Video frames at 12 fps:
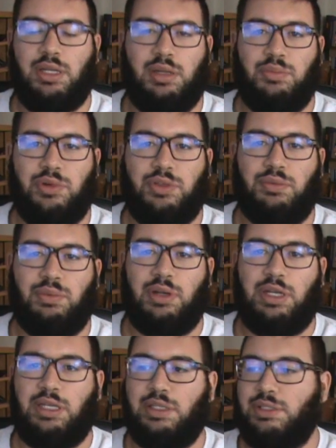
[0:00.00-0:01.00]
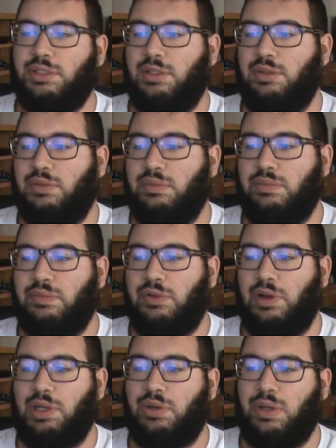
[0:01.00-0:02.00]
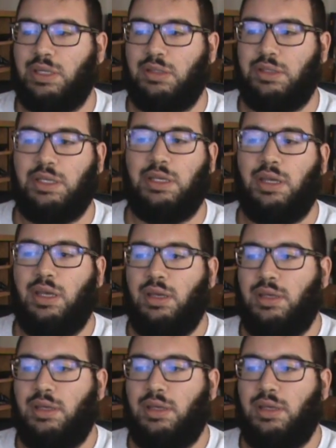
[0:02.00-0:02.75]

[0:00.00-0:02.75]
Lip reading: him with the rear naked choke very quickly.